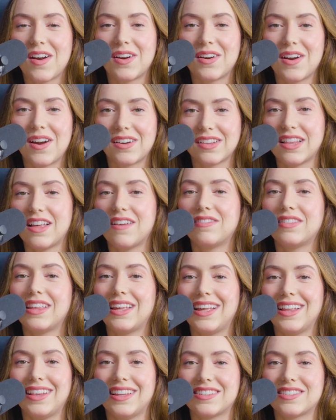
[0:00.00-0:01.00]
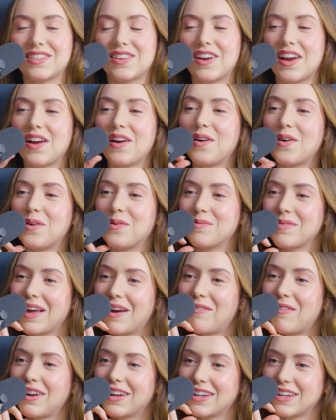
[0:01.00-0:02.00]
Our lovely listener at home
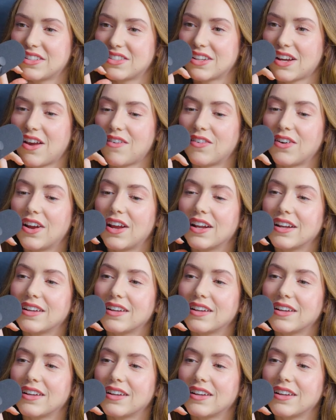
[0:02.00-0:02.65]
that wanted us to cover it.